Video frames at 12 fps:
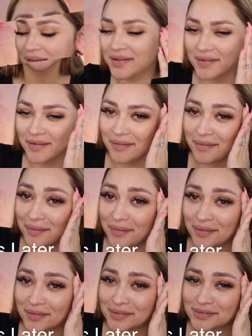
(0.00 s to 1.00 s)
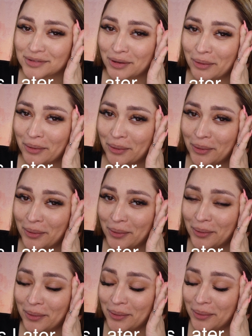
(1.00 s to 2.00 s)

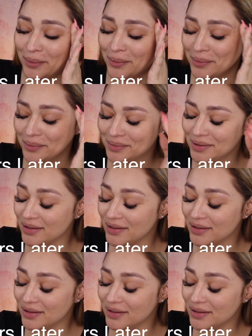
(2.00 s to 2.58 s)
No,